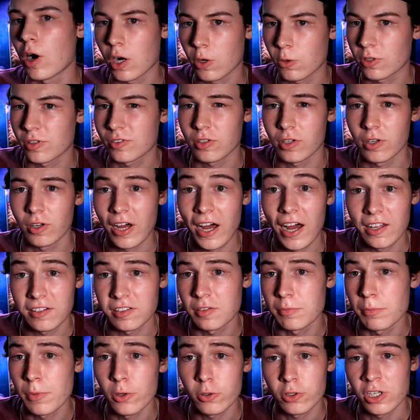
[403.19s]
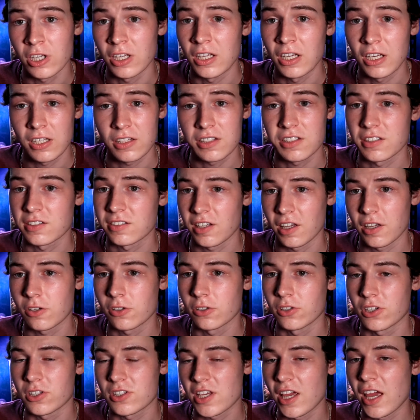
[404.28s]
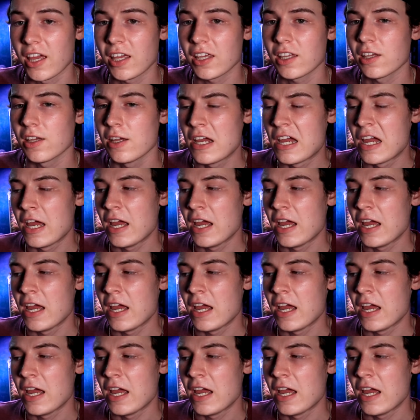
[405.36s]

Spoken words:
aqua soil has ammonia in it to cycle the tank,